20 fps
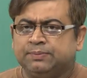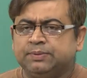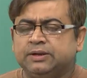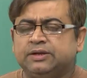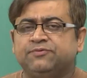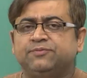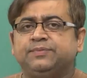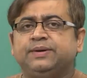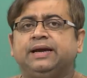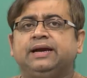
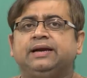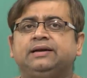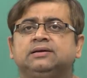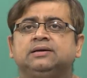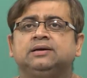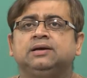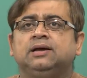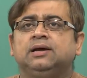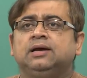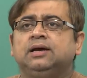People have
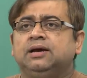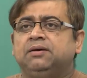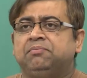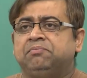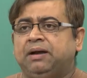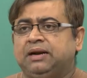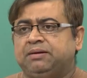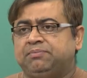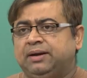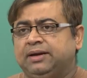made
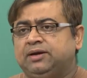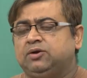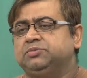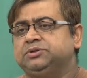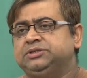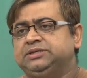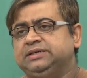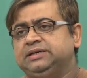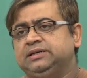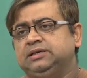bulk
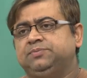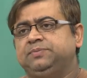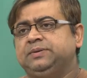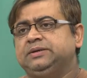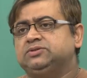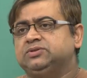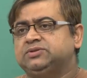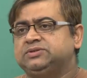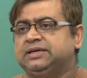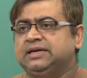micro
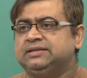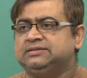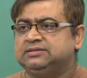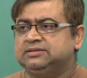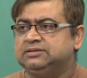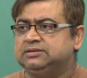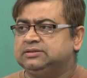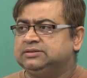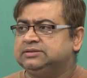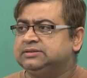machined piezo
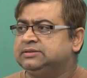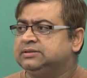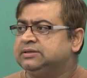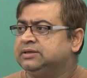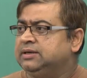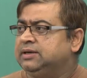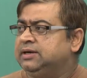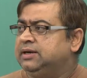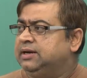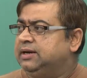
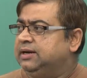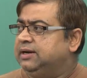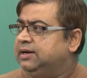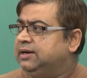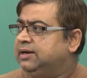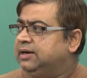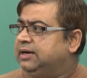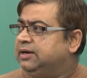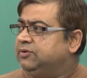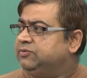sensors
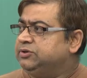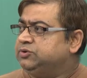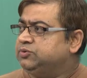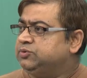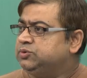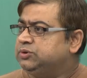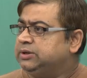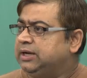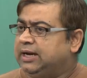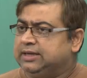uh,
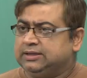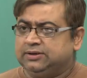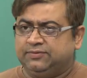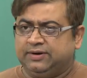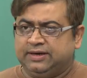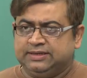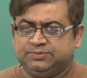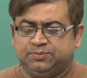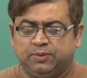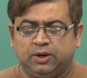which would
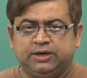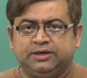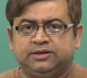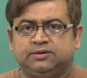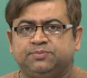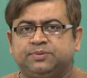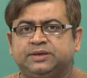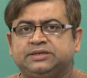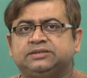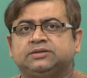otherwise
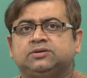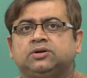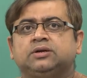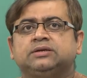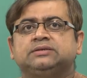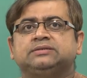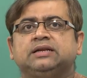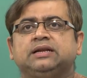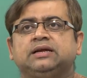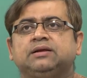monitor
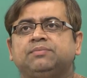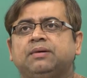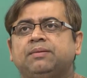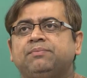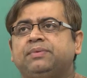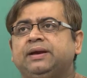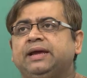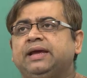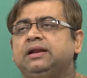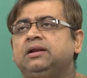pressure on a silicon
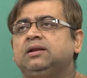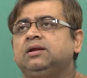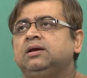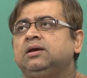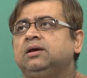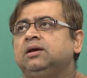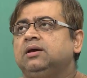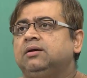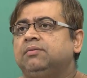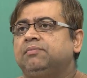
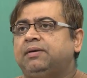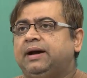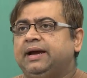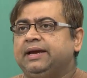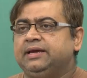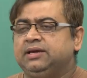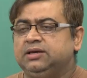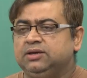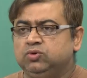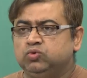membrane
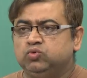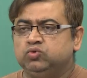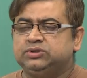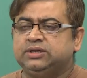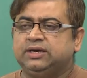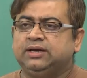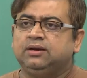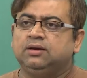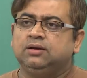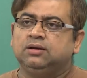by
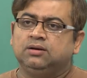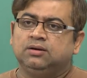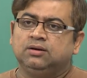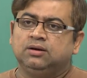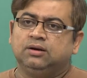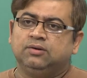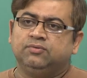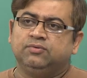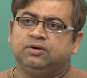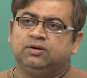using
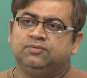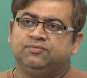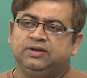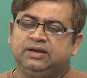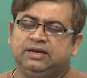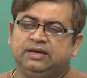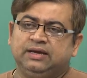uh, uh